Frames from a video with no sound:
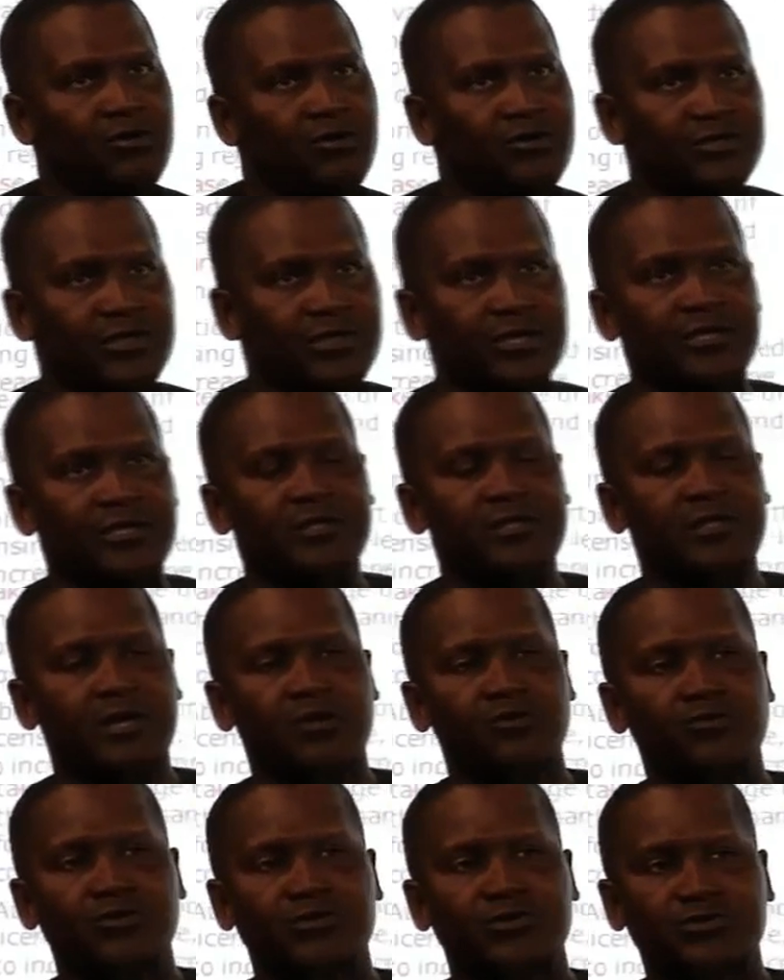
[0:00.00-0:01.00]
own thinking
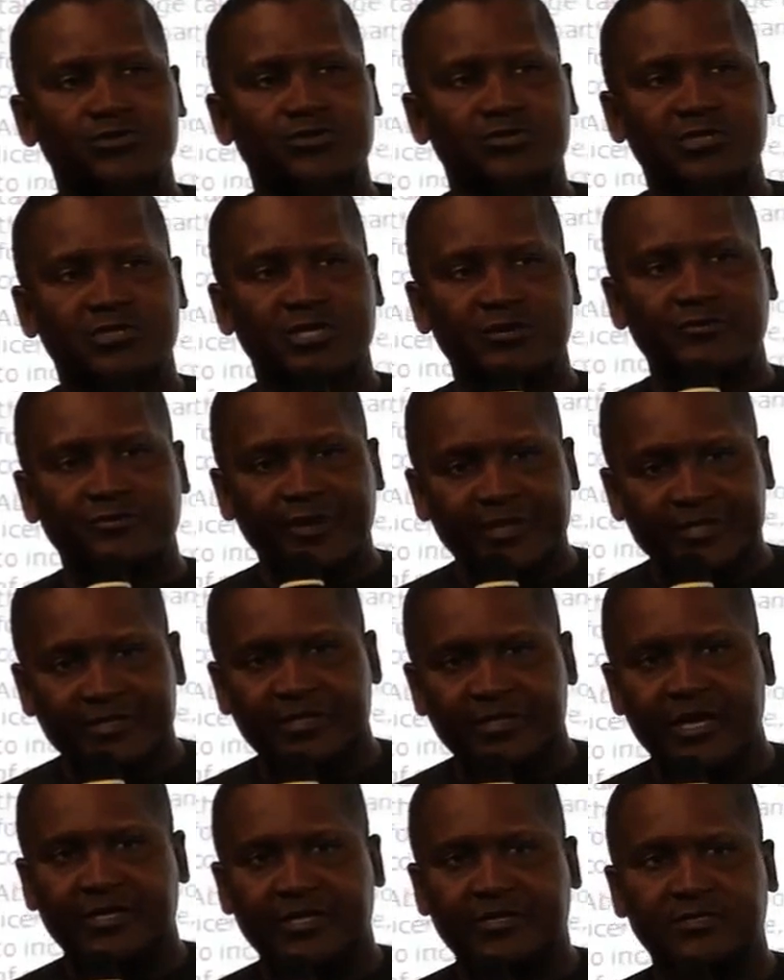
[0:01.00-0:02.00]
that we should
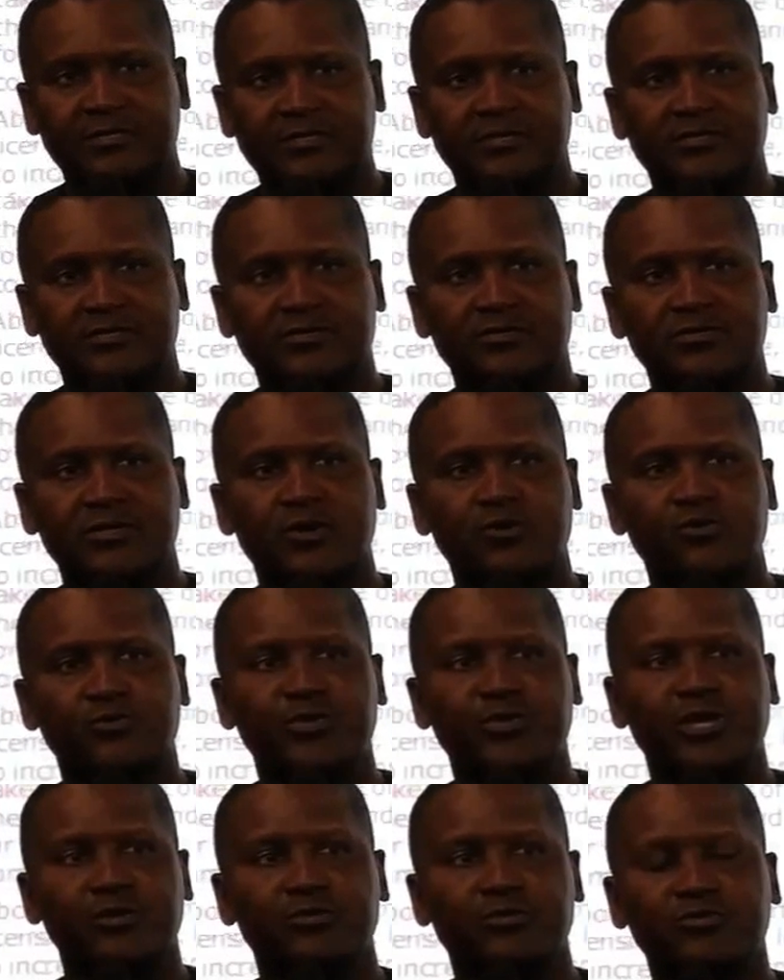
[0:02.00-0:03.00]
generate that so that
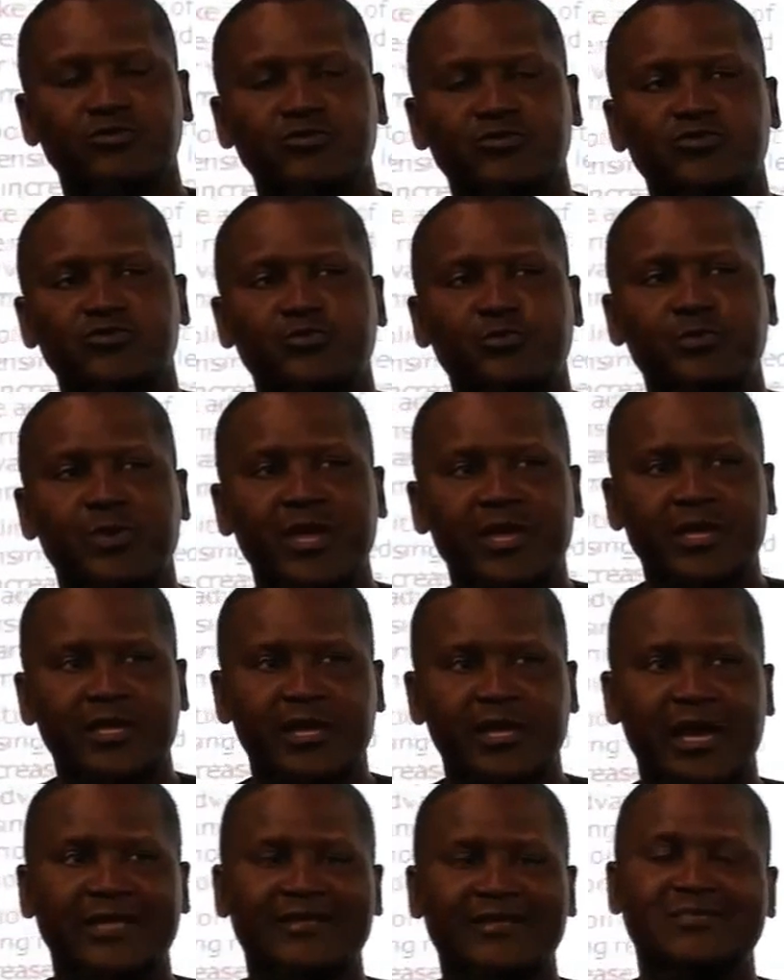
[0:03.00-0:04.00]
we'll be able to
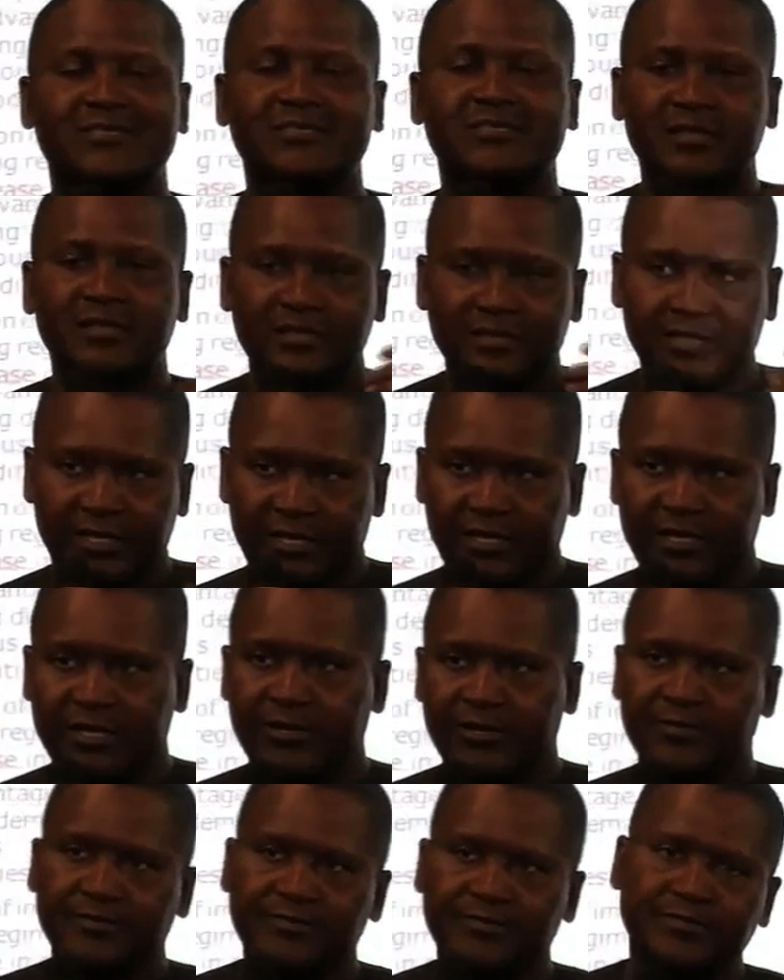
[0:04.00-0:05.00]
make additional
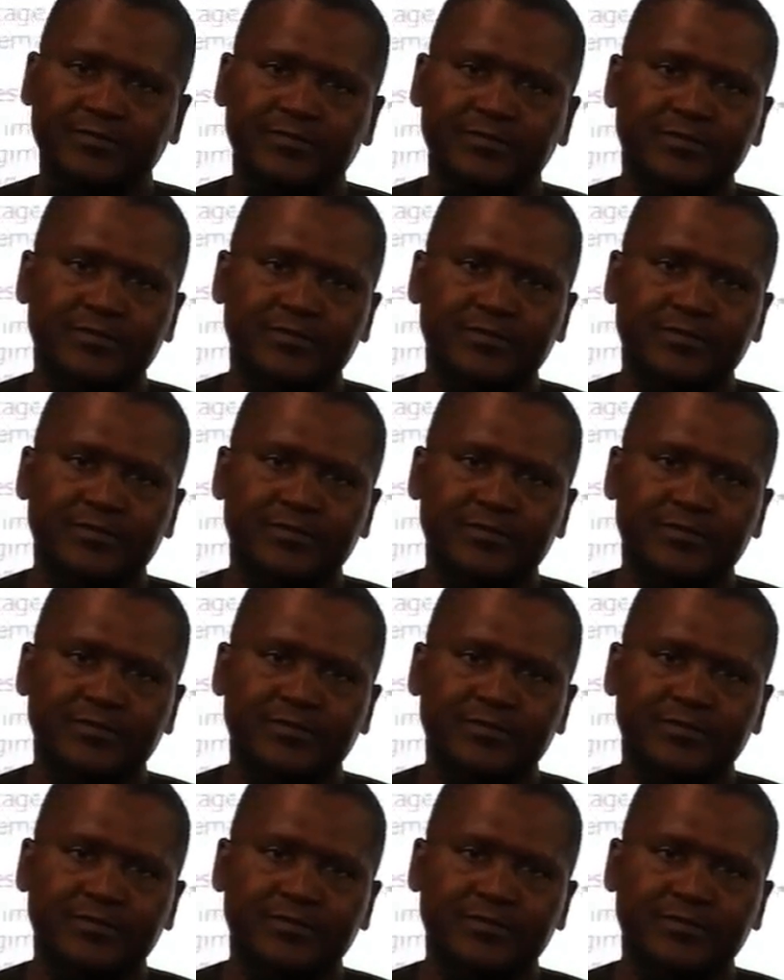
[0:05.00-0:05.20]
income.